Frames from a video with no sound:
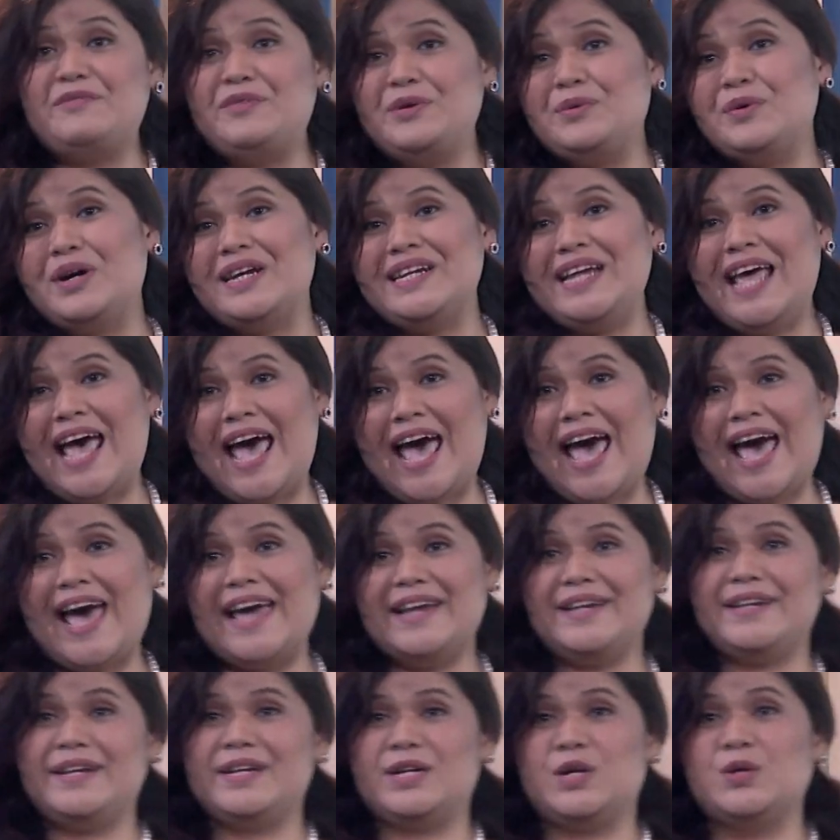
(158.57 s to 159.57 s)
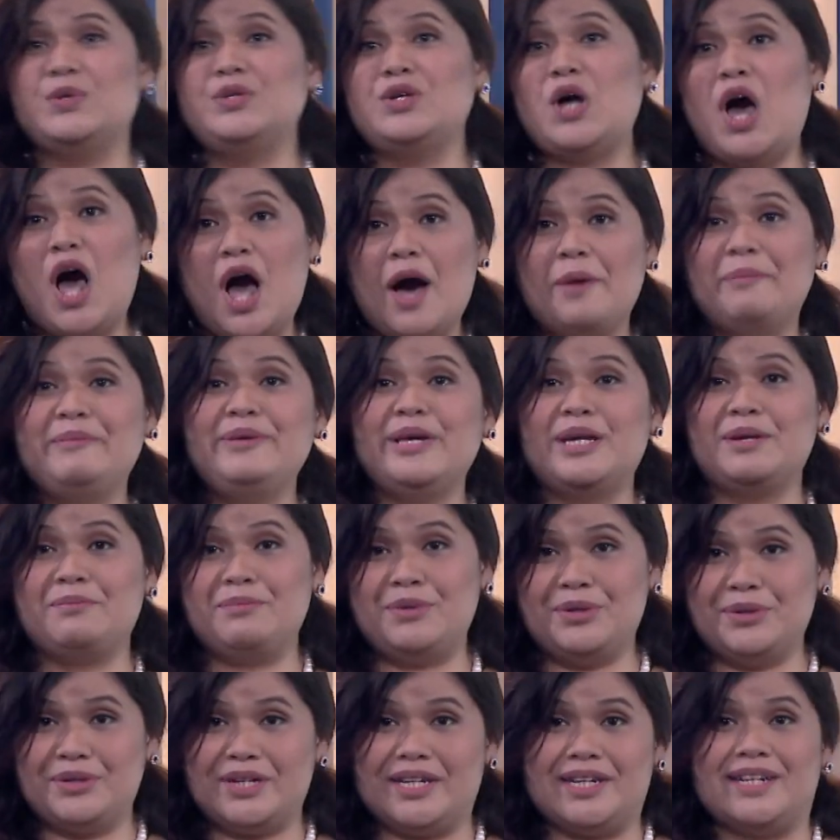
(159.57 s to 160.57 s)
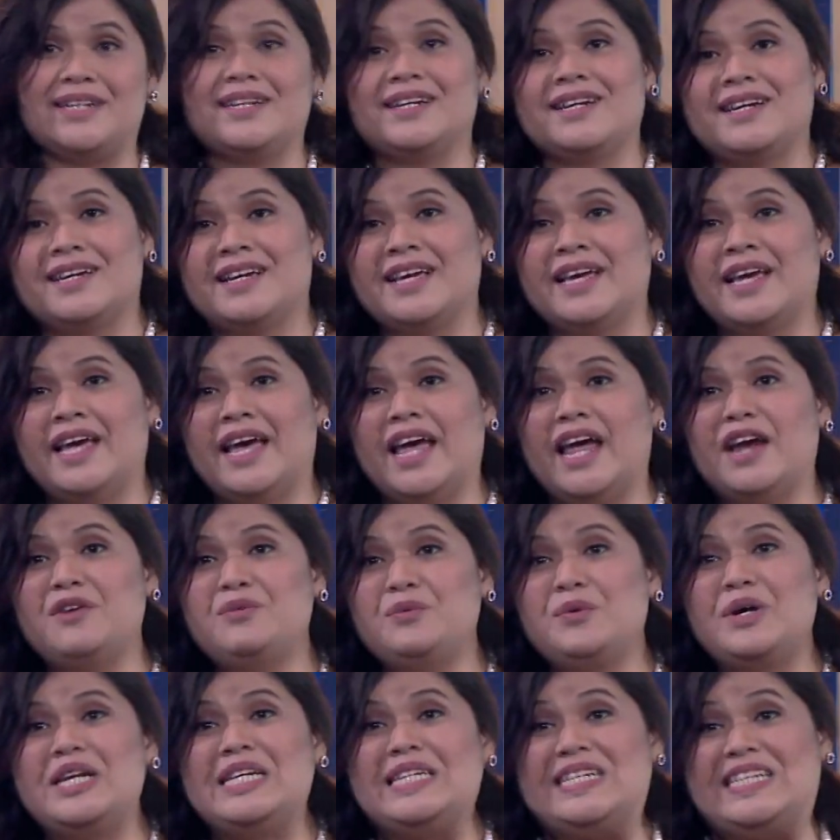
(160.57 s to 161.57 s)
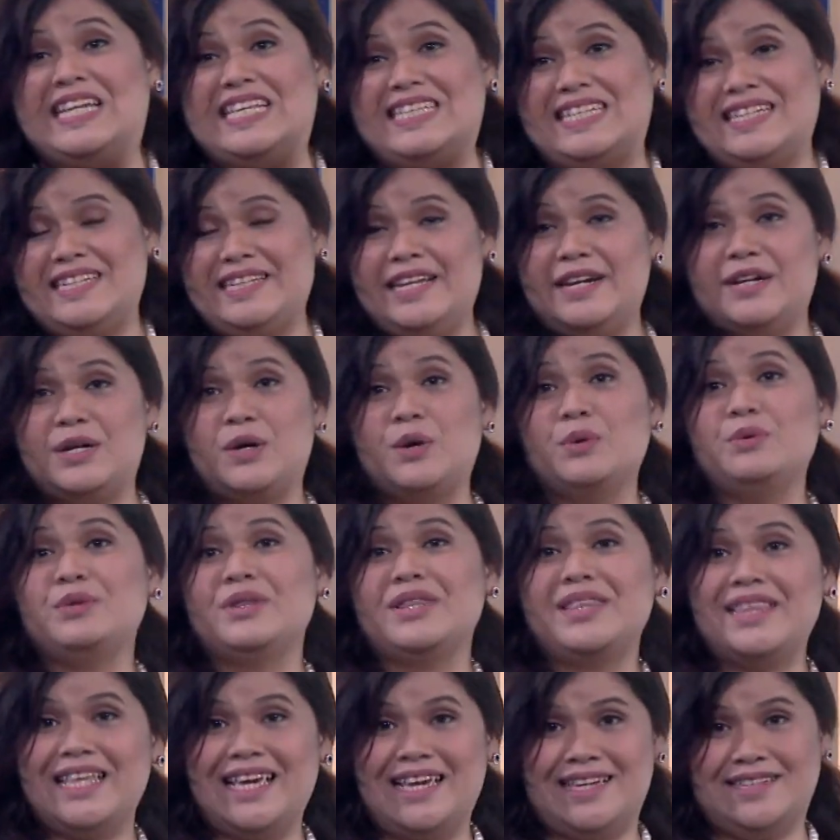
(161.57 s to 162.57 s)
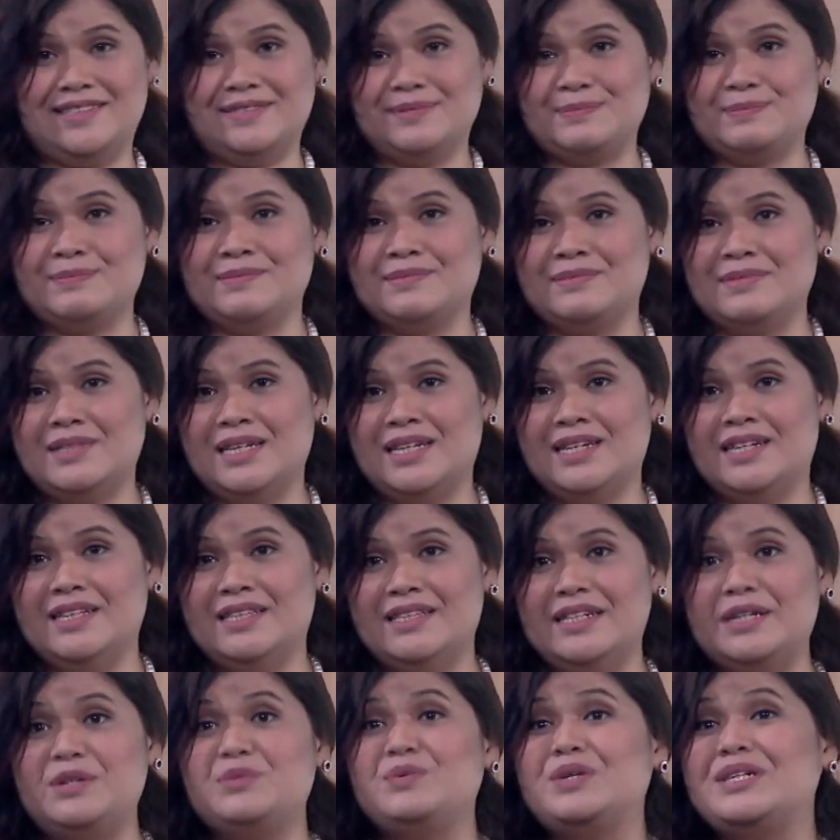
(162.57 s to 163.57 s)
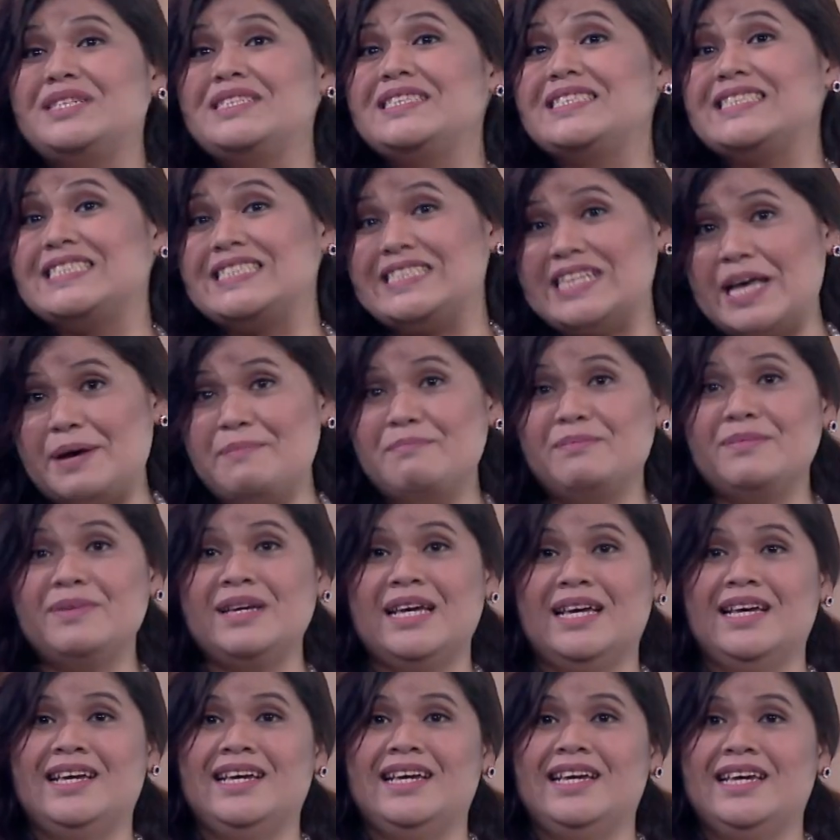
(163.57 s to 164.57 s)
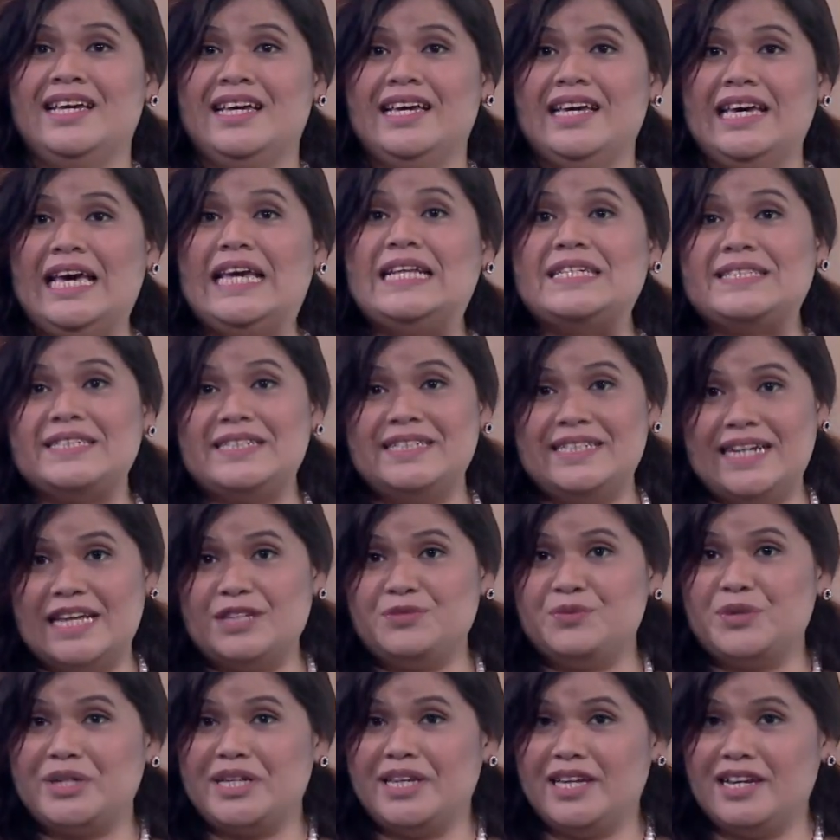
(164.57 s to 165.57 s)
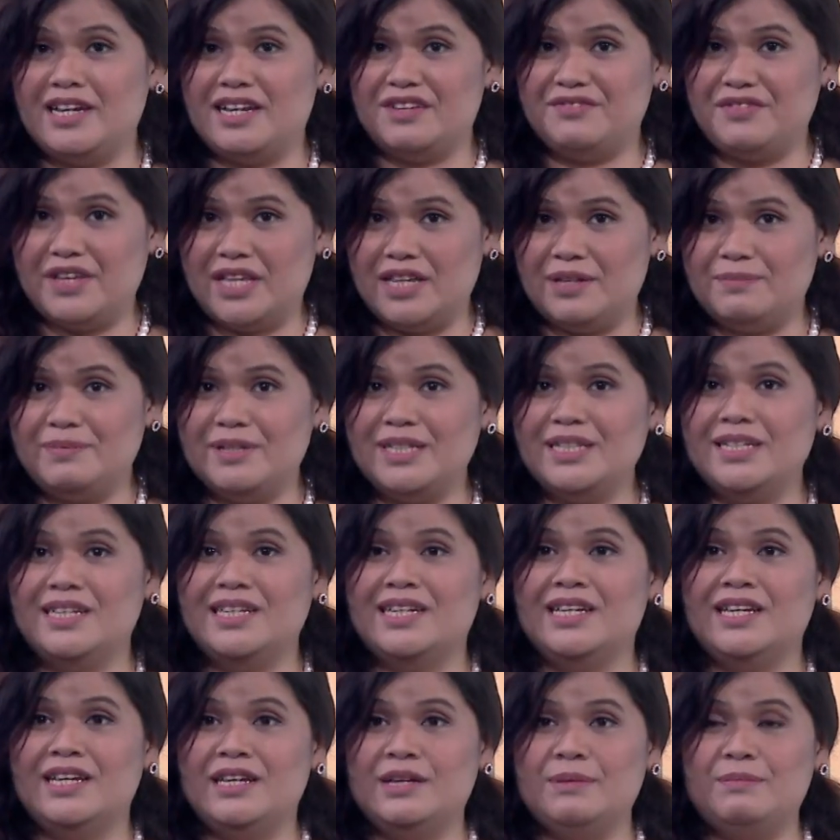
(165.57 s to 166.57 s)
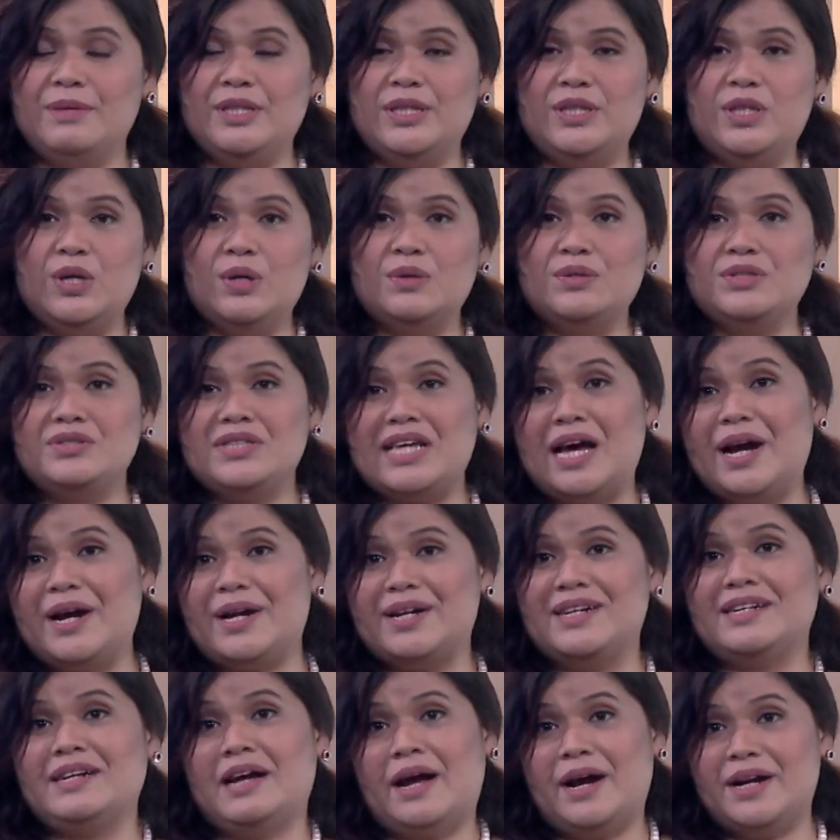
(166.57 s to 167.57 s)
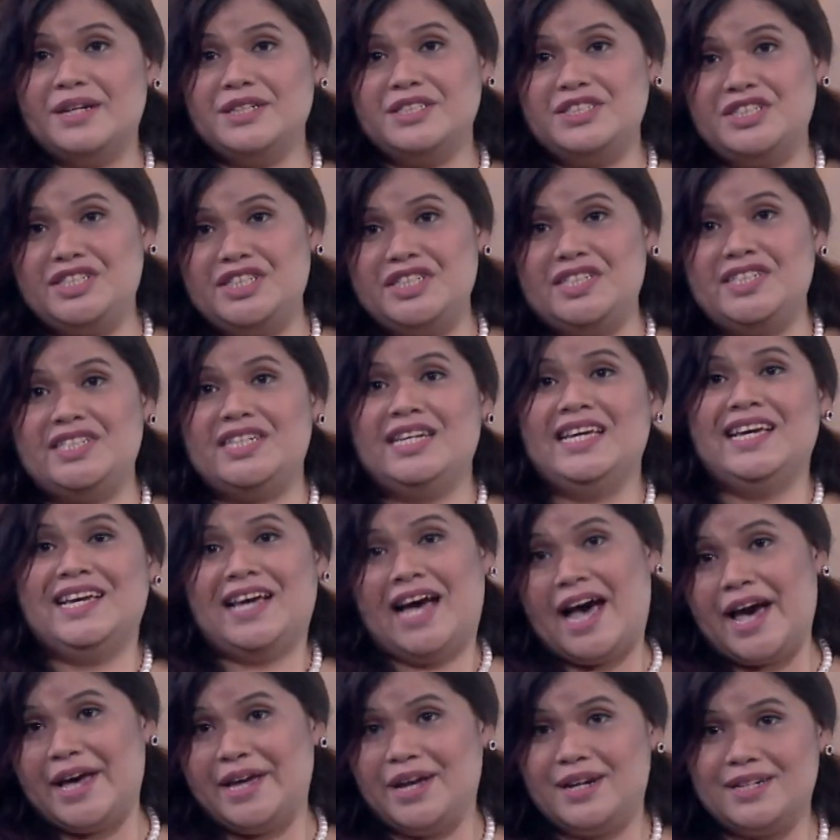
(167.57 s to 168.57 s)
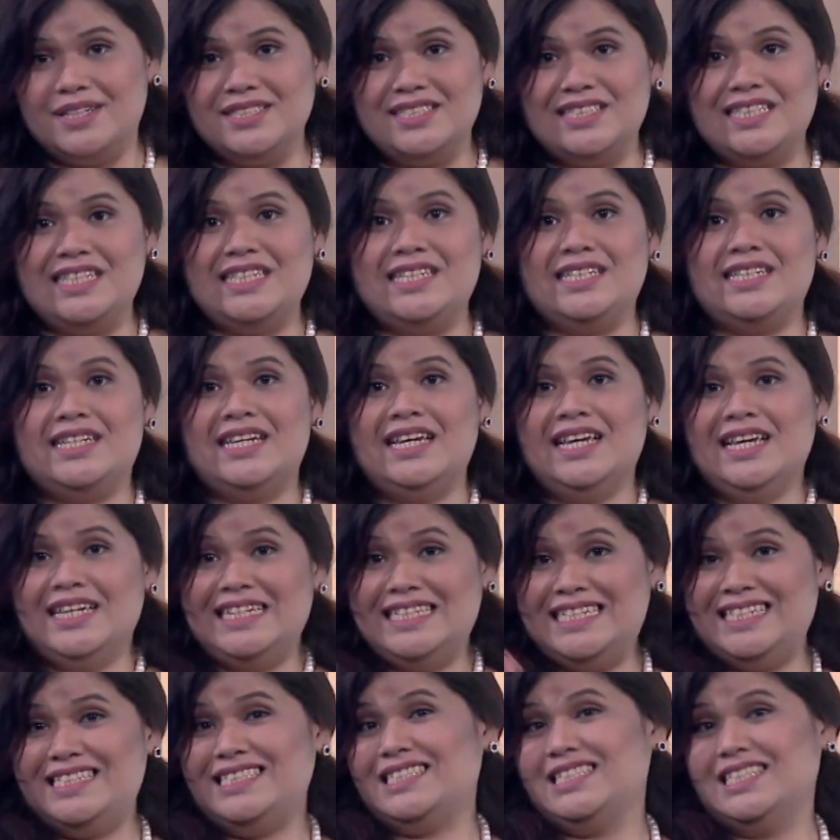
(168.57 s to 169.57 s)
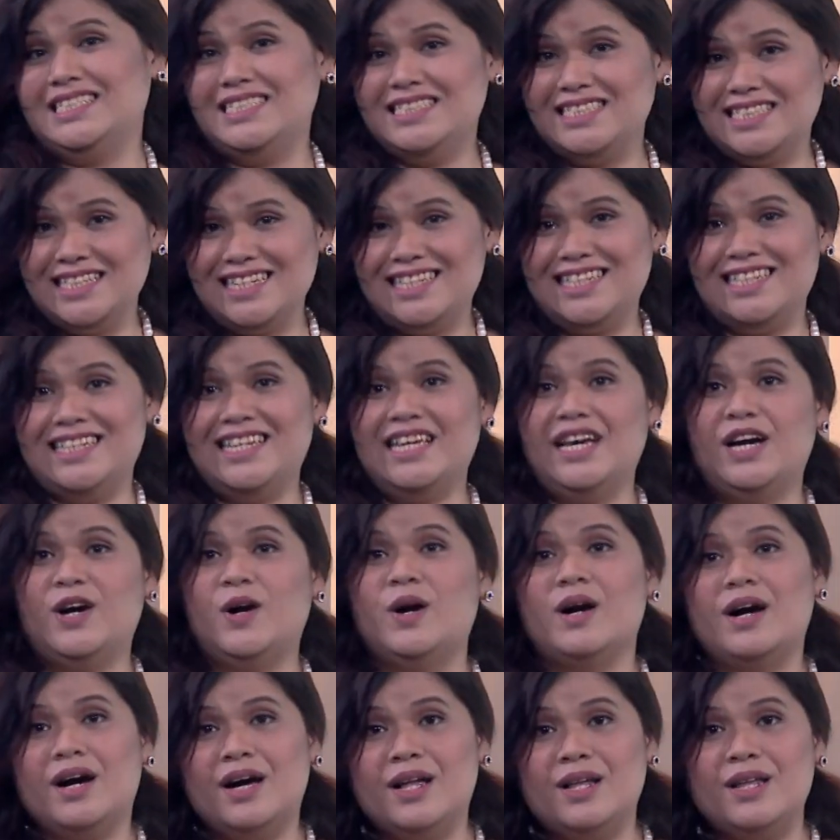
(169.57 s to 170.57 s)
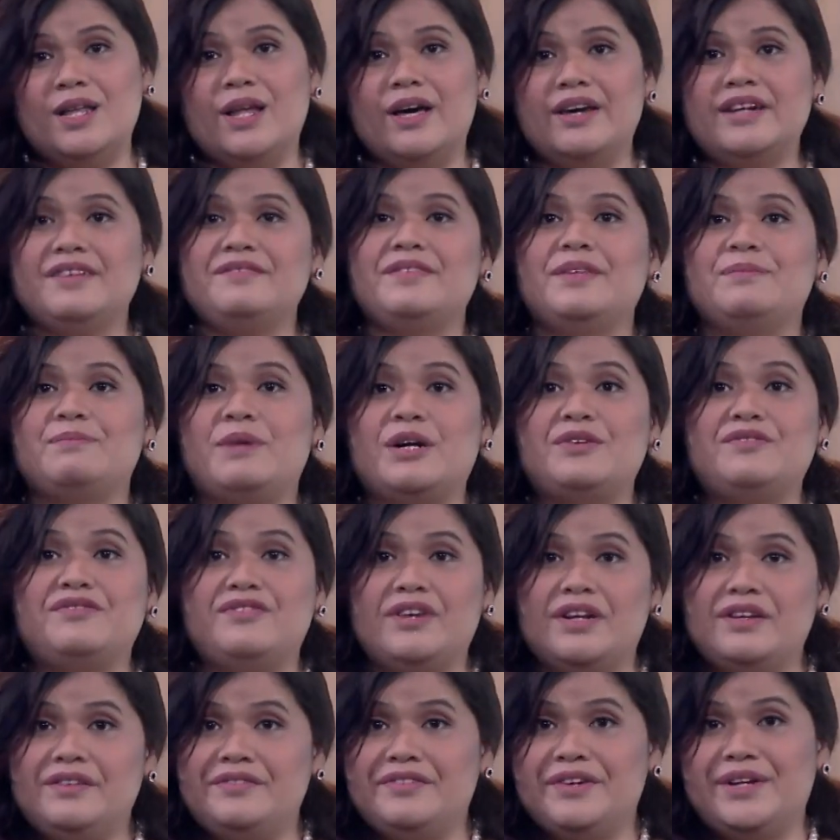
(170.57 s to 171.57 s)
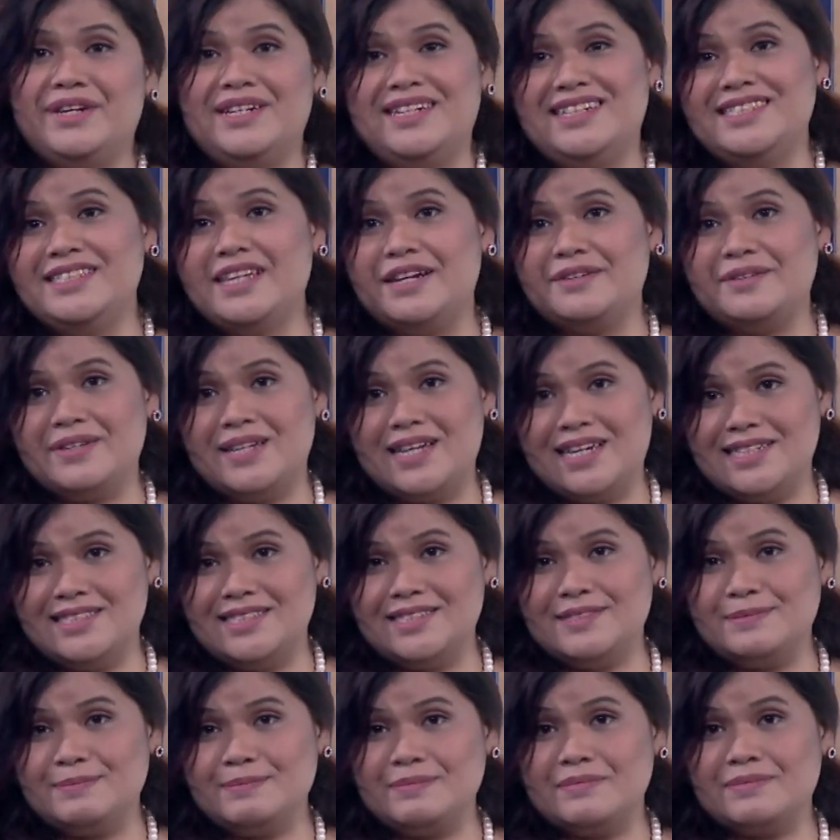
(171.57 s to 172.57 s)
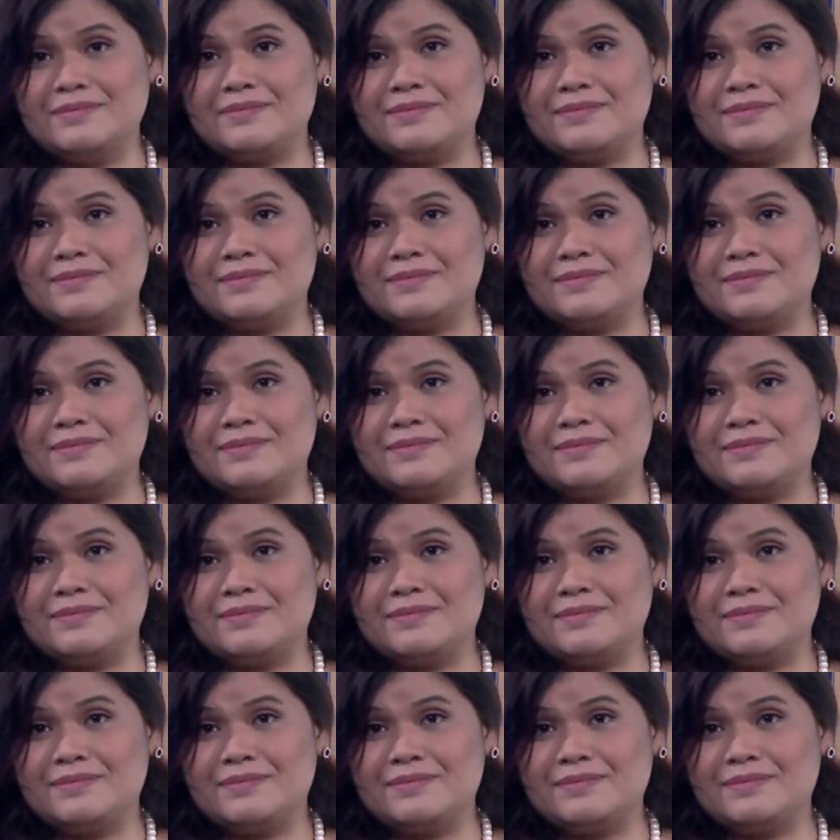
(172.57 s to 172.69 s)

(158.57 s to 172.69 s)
Everyone had their own hobby computer. Everyone did their own thing. There were some internetworking available, but those are Archie, IRC, DCC. A lot of them are very, very decentralized.